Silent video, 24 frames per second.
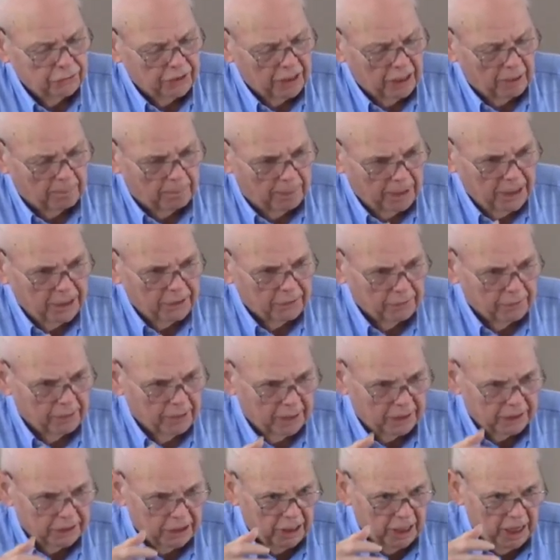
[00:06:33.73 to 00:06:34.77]
Now Peter
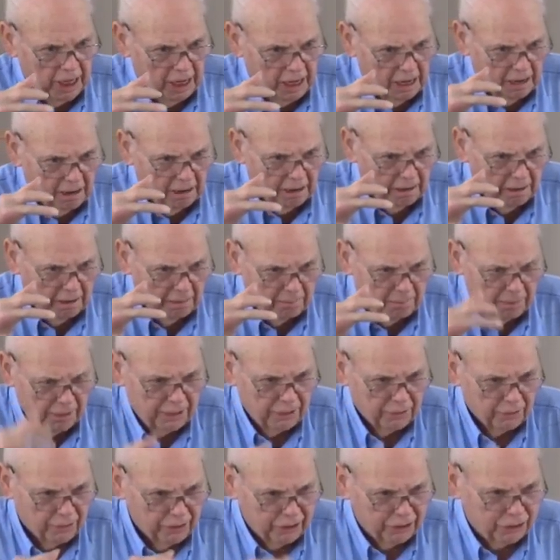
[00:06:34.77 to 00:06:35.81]
and uh,
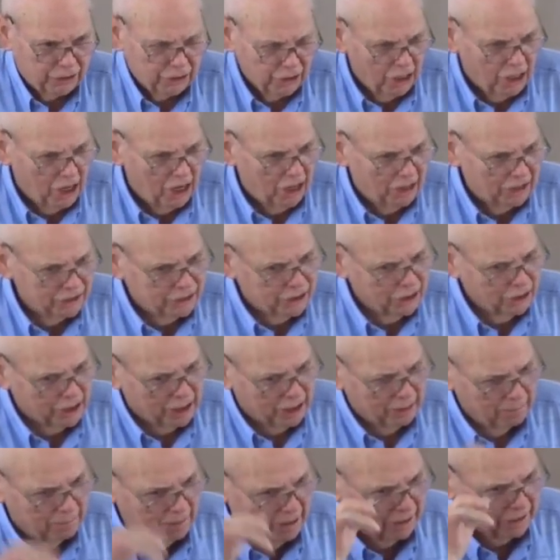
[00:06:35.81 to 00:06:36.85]
Peter and John took
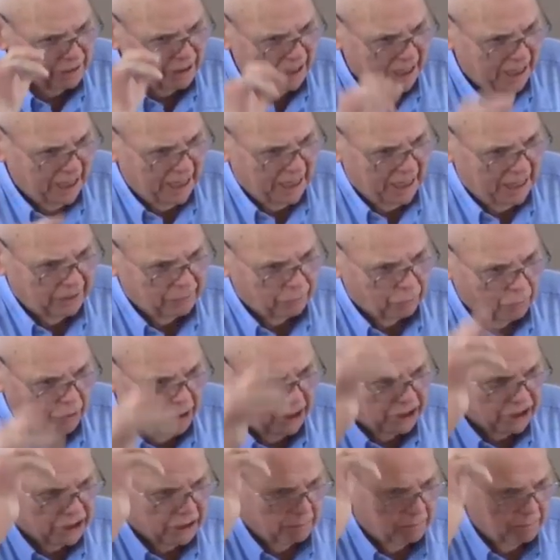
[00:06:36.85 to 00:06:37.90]
him by the hand,
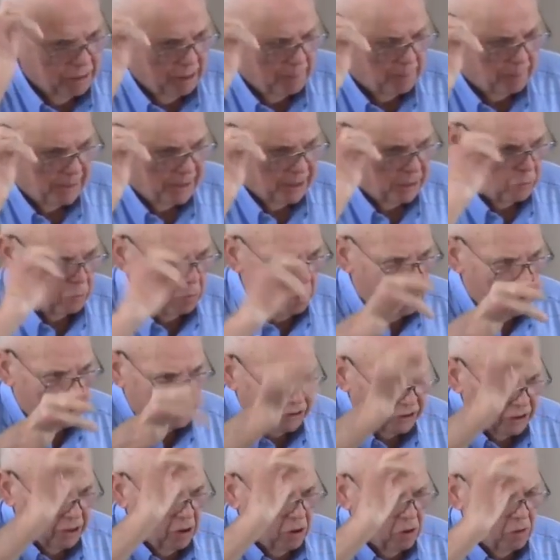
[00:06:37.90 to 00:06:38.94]
raised him up, and he
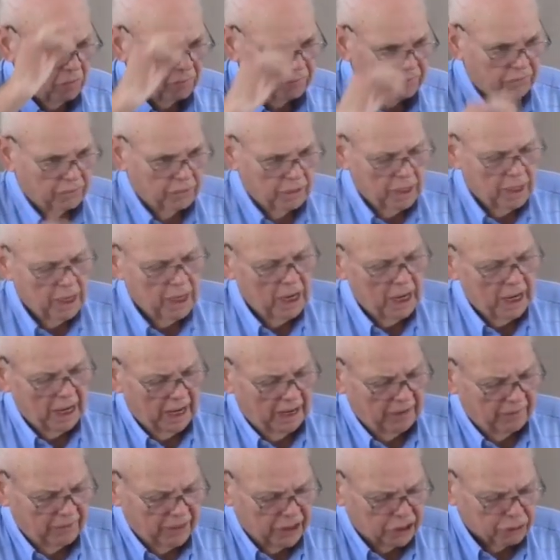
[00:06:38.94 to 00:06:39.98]
walked off. Amen.
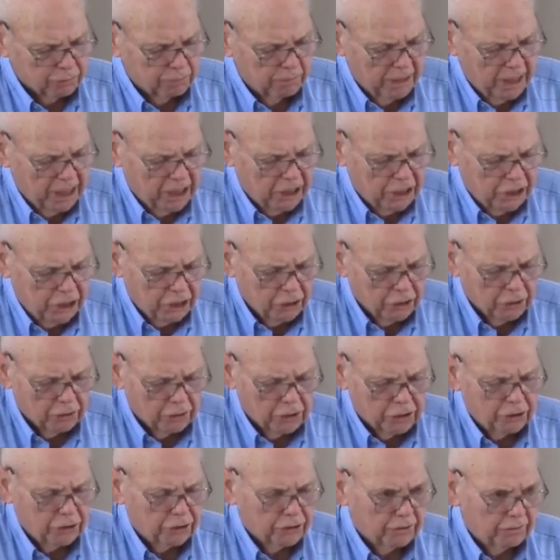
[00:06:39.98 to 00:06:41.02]
And this man
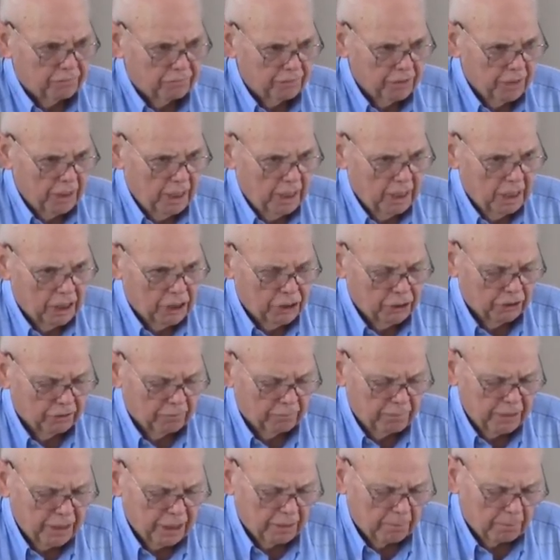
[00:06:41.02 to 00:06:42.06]
here could have could
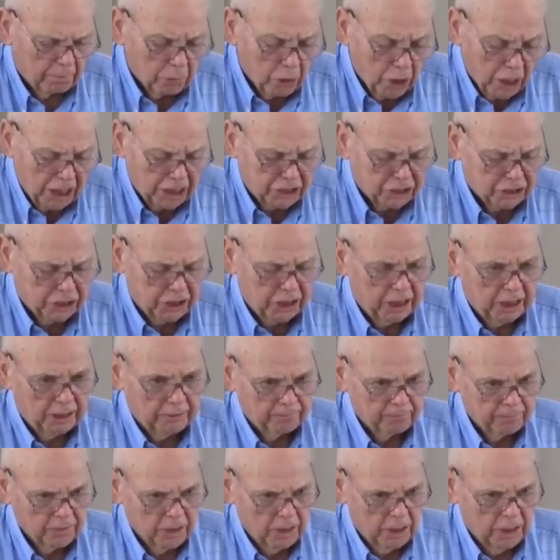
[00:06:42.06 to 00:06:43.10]
have been a
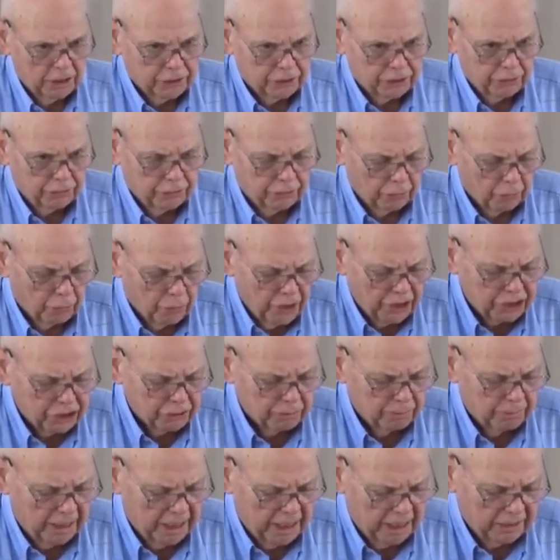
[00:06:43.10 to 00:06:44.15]
blessing to the
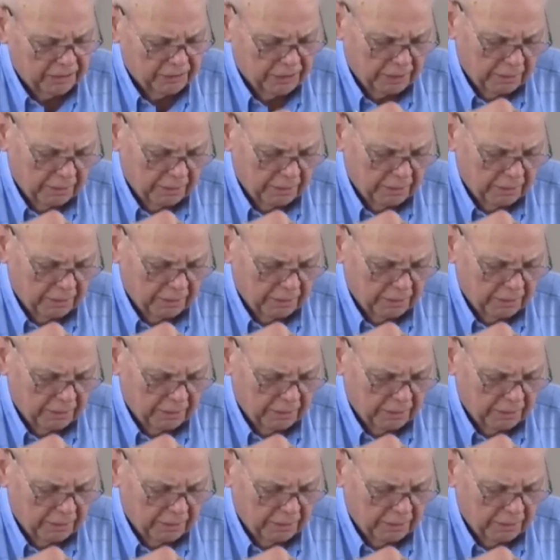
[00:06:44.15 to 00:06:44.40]
rich man.